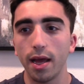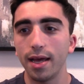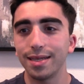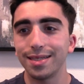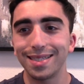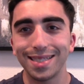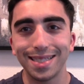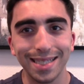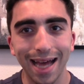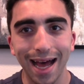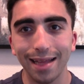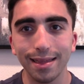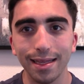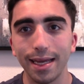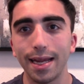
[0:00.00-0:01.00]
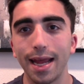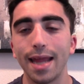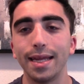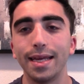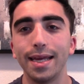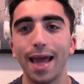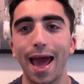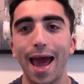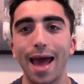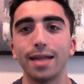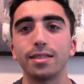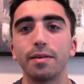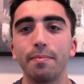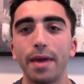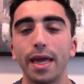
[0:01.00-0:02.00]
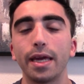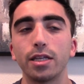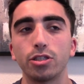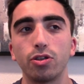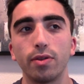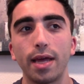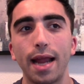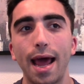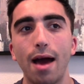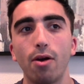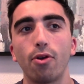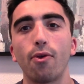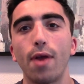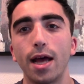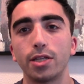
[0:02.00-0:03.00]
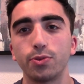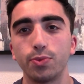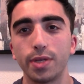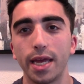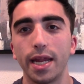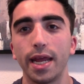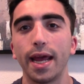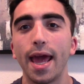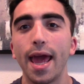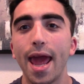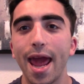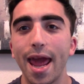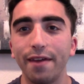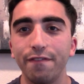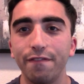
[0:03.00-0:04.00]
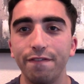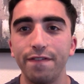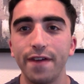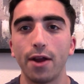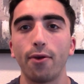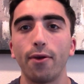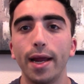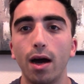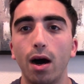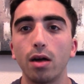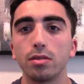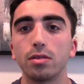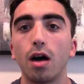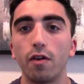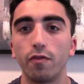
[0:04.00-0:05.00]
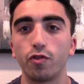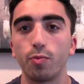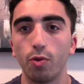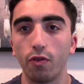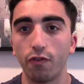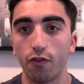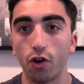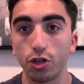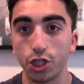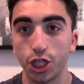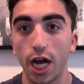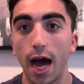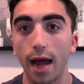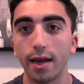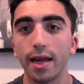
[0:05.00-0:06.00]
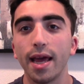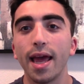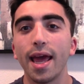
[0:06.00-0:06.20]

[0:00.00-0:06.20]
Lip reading: solid, and he had to make it so that Alcaraz was hitting a very uncomfortable first shot.